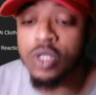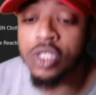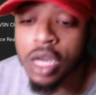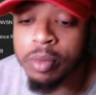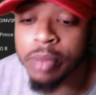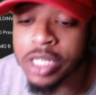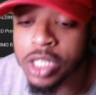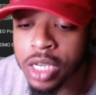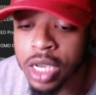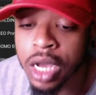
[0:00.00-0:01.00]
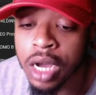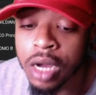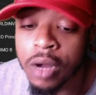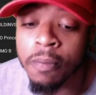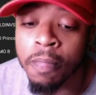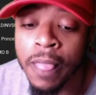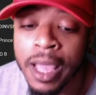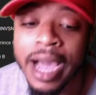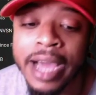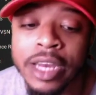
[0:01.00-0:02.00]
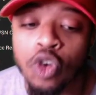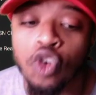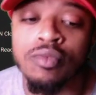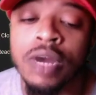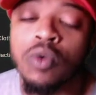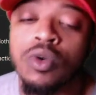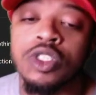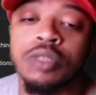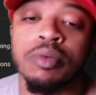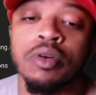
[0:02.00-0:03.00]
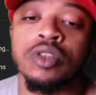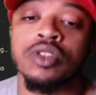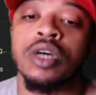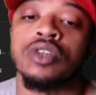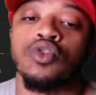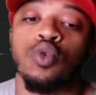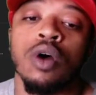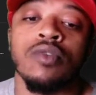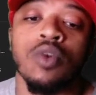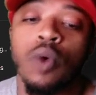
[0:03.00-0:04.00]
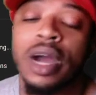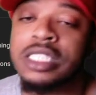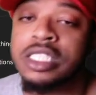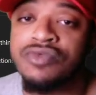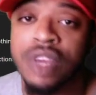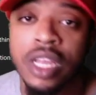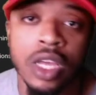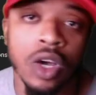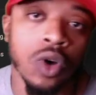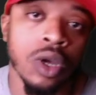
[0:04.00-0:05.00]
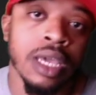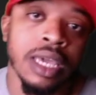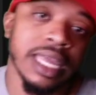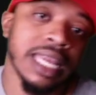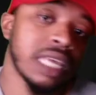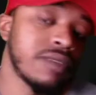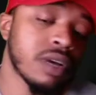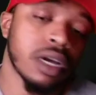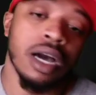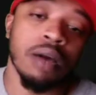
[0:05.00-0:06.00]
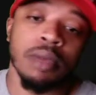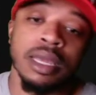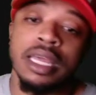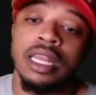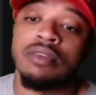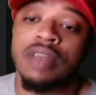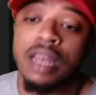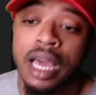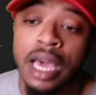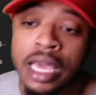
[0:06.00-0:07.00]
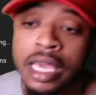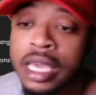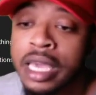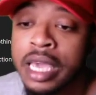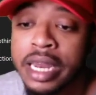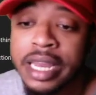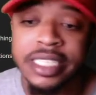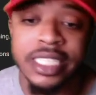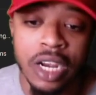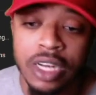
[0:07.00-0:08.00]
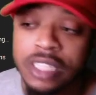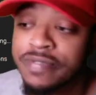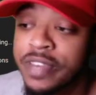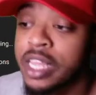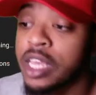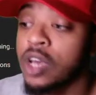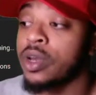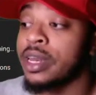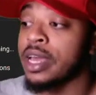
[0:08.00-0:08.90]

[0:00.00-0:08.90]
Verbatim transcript: y'all to make sure that um I know who my real supporters are. So whoever watch this video and they leave a comment, they leave a like, and they share this video and they